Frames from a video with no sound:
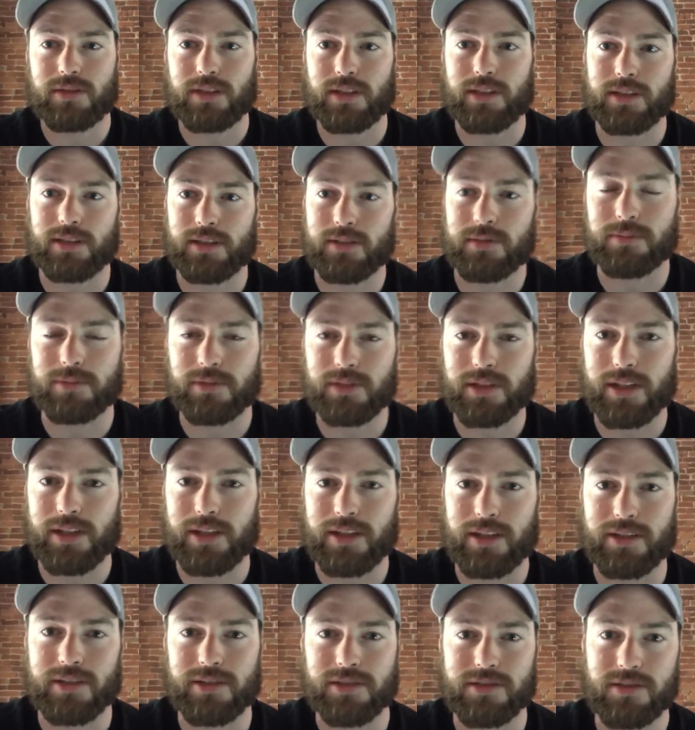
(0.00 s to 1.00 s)
I
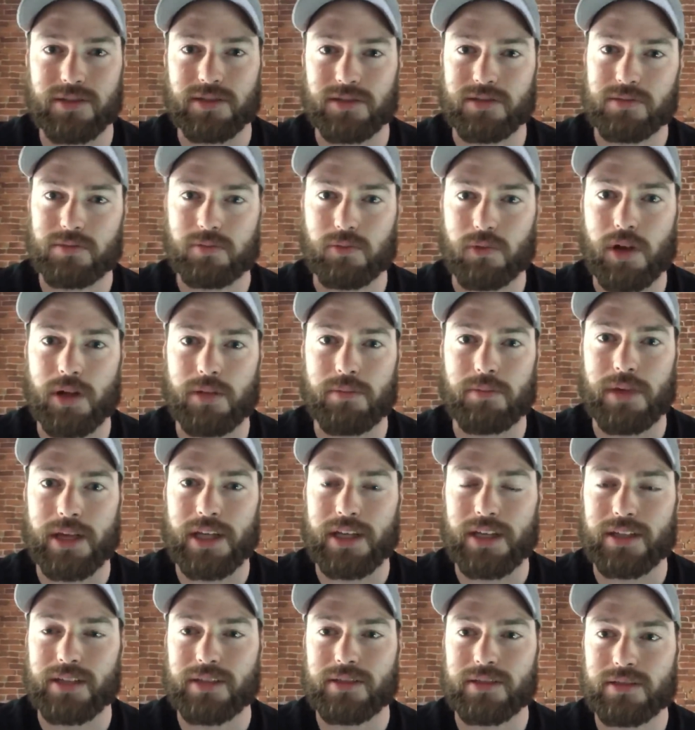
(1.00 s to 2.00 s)
think it's just one
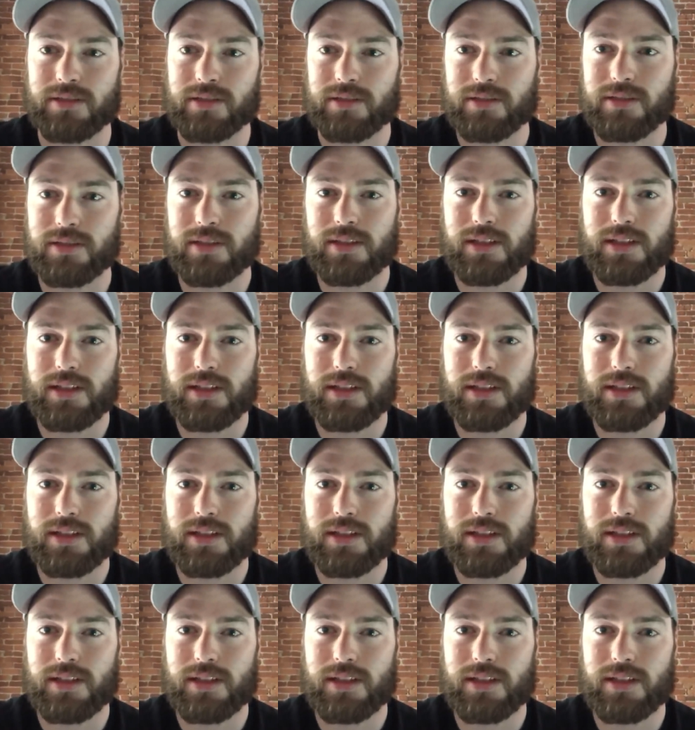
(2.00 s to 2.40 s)
man.